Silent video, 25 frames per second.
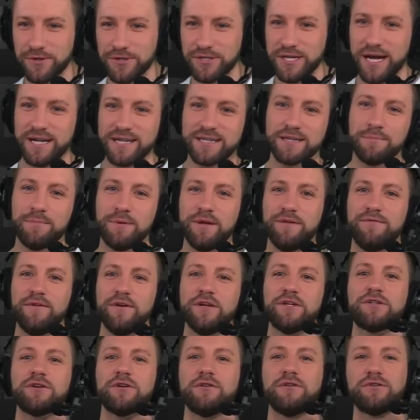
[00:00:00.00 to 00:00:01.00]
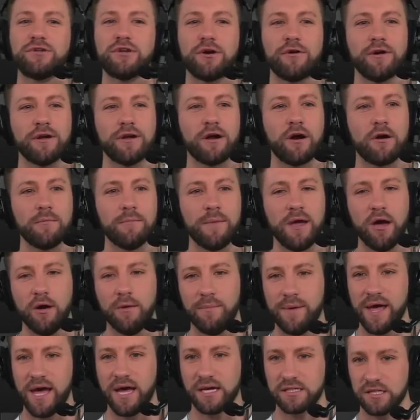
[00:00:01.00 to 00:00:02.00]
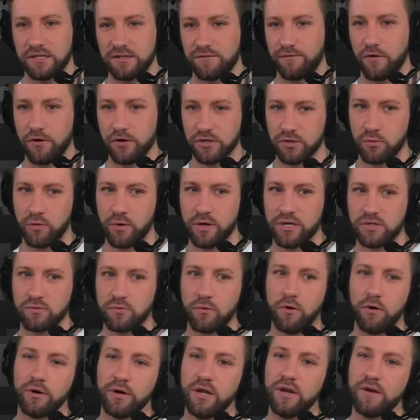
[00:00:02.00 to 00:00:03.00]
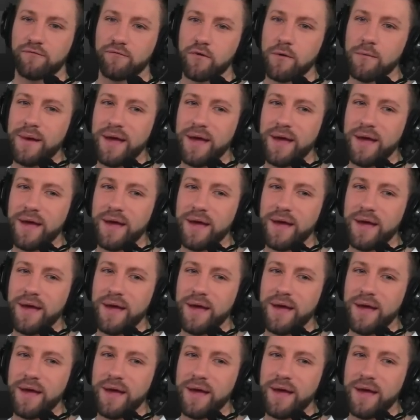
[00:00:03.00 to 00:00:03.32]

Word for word: chat to be featured during our mailbags. This first one is rolling in from